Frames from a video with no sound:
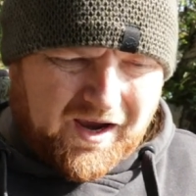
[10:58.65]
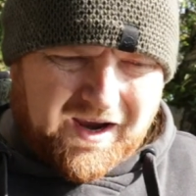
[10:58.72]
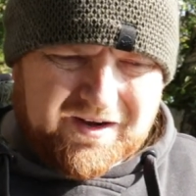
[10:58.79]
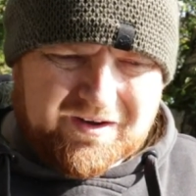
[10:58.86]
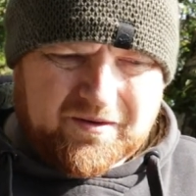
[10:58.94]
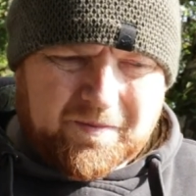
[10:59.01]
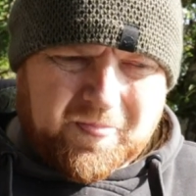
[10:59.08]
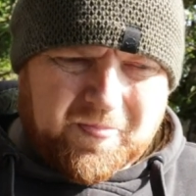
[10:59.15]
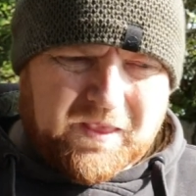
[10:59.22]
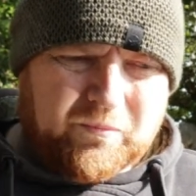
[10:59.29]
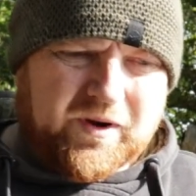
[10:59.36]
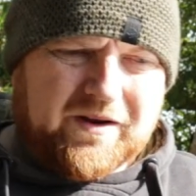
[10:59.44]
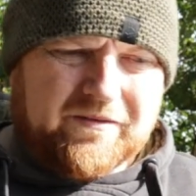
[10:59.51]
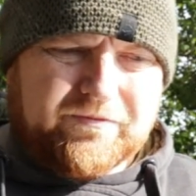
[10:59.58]
And
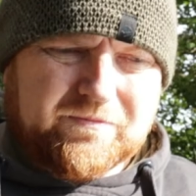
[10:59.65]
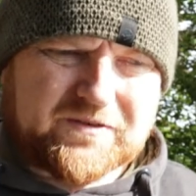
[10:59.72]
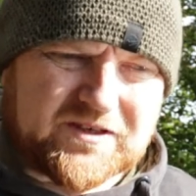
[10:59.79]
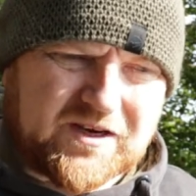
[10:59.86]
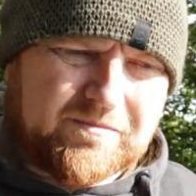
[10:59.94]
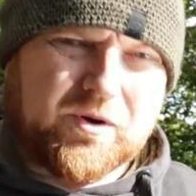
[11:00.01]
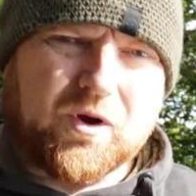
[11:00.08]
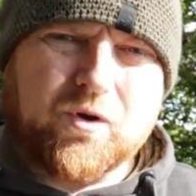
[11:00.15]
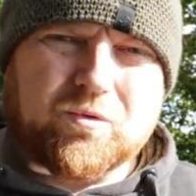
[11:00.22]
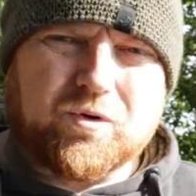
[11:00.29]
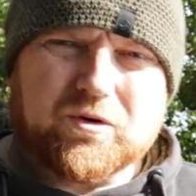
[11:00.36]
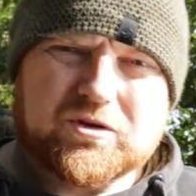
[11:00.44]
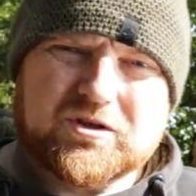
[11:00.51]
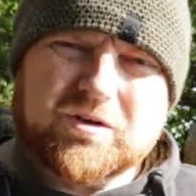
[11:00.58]
when I've seen my own
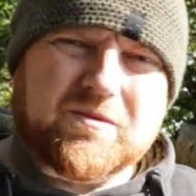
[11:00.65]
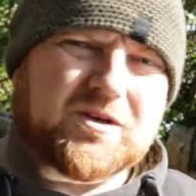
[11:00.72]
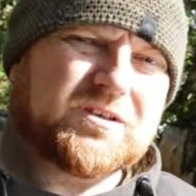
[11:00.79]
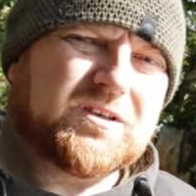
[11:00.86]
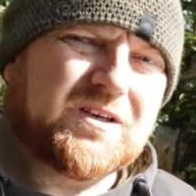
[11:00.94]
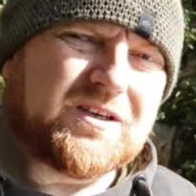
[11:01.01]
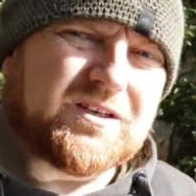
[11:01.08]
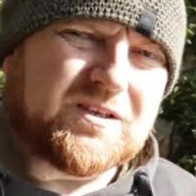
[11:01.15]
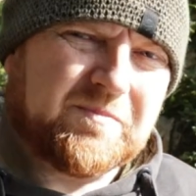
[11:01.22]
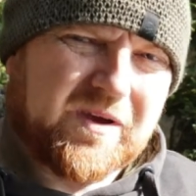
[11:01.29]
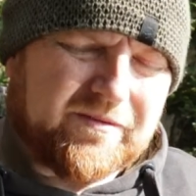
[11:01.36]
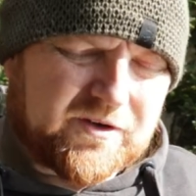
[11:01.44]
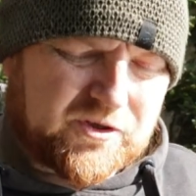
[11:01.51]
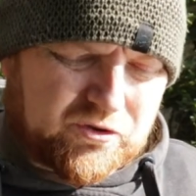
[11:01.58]
customers, and it's a
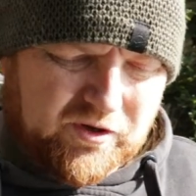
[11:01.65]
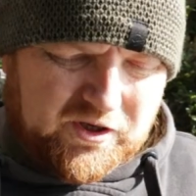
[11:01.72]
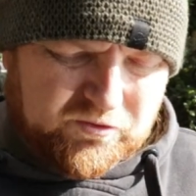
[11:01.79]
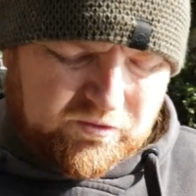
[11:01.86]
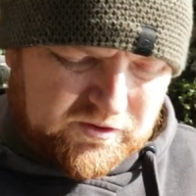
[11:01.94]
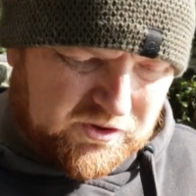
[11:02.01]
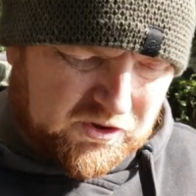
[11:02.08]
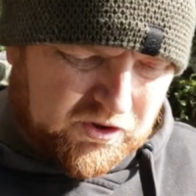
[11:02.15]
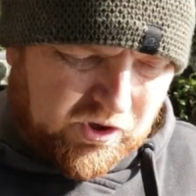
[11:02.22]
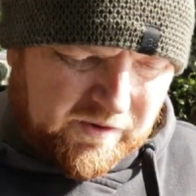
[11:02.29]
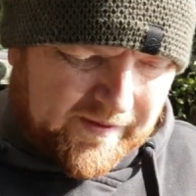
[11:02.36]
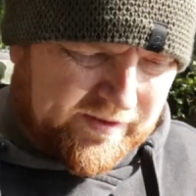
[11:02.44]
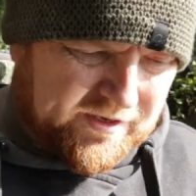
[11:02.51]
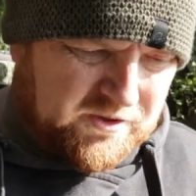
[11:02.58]
bit of a strange one to
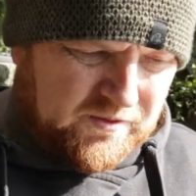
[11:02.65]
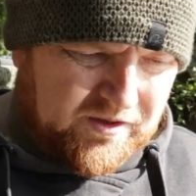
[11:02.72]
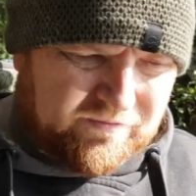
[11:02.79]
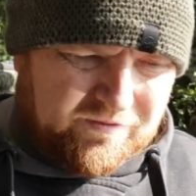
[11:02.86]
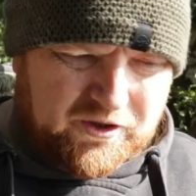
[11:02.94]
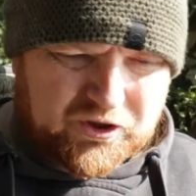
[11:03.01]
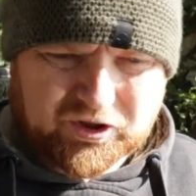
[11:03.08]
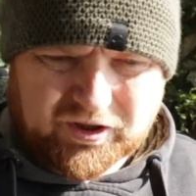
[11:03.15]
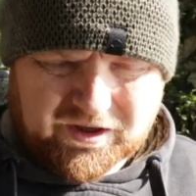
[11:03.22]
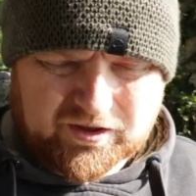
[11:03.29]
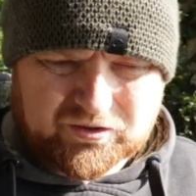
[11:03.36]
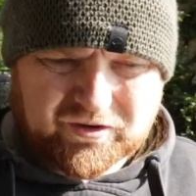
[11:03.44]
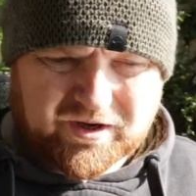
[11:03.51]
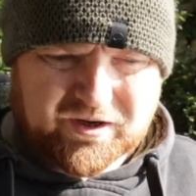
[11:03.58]
talk about this when you're fishing,
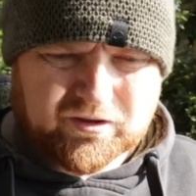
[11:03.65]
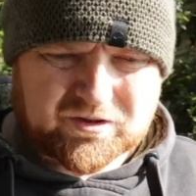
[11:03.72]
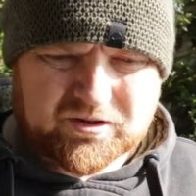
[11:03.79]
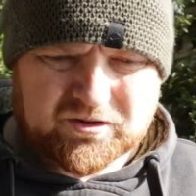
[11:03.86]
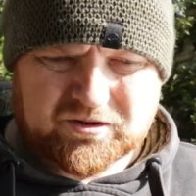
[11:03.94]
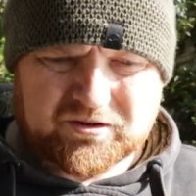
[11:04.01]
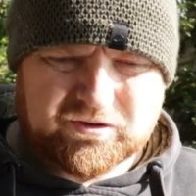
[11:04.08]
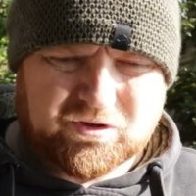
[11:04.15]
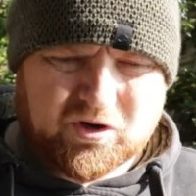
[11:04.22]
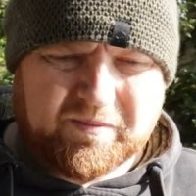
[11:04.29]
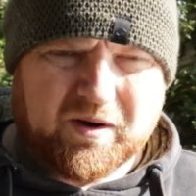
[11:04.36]
and I'm trying not to talk